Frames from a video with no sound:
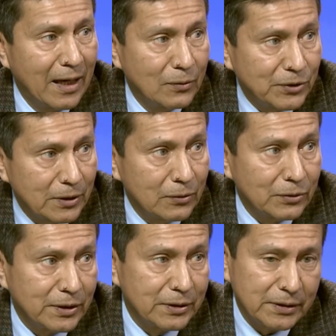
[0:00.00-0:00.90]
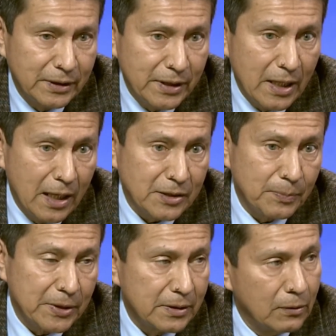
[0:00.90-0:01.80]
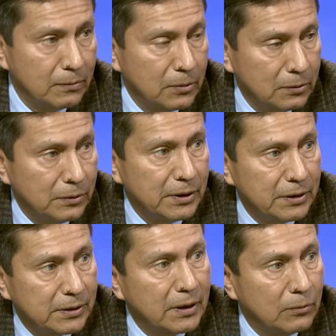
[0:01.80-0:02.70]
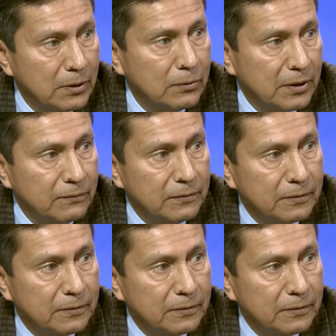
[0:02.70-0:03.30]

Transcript: counselors. There's three aspects of volunteers that we're looking so for.